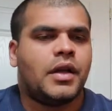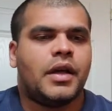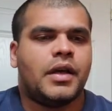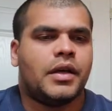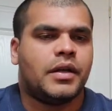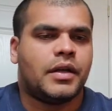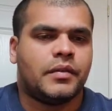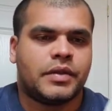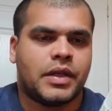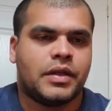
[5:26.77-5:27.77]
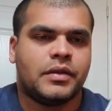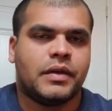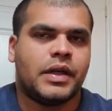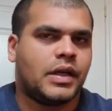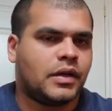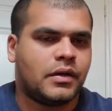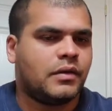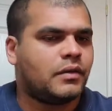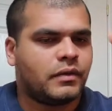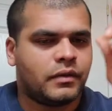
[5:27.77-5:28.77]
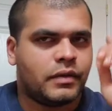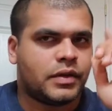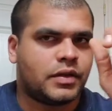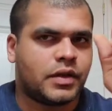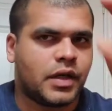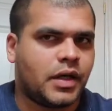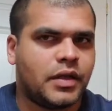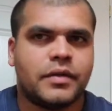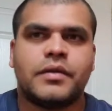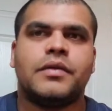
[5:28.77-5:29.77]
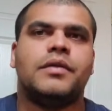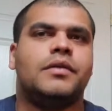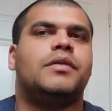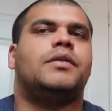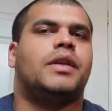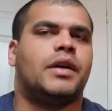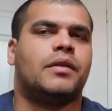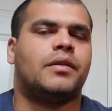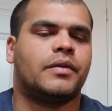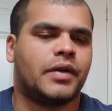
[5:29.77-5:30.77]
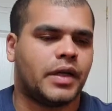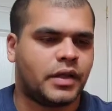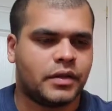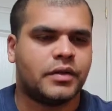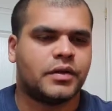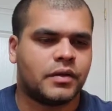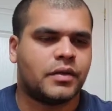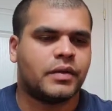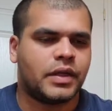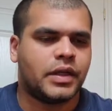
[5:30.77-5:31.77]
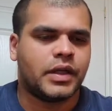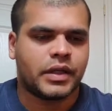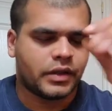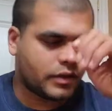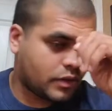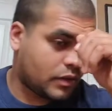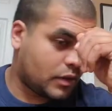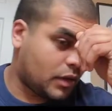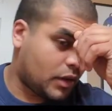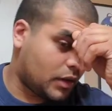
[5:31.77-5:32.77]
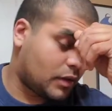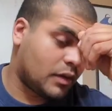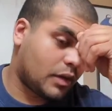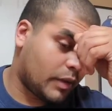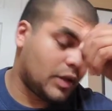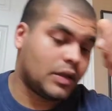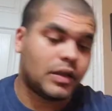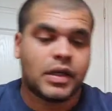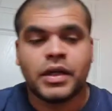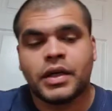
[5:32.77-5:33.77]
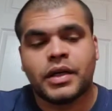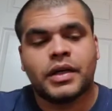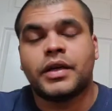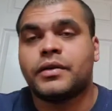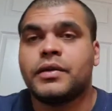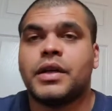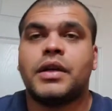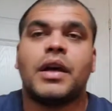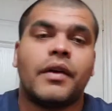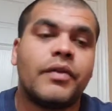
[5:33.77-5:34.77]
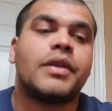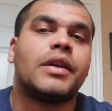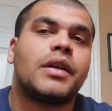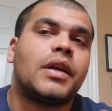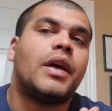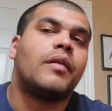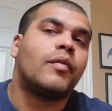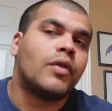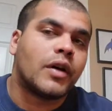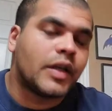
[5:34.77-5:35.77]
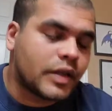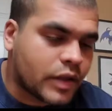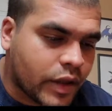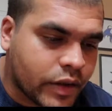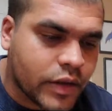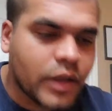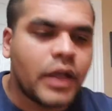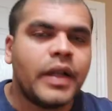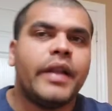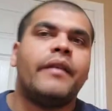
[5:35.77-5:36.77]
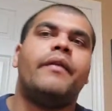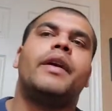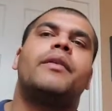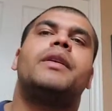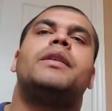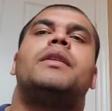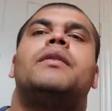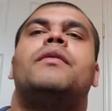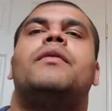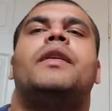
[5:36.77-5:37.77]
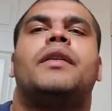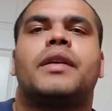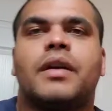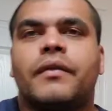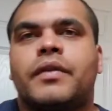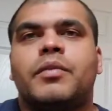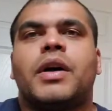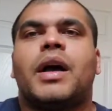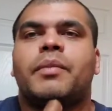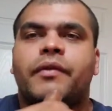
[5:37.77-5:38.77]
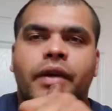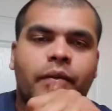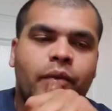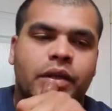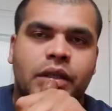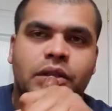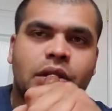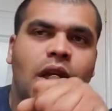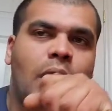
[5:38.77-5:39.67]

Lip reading: And I'm telling you right now, once you try it, you're not gonna regret it. You're gonna really like it. It is amazing. And I do get everything and more, it says. Very, very comfortable happy vape with this.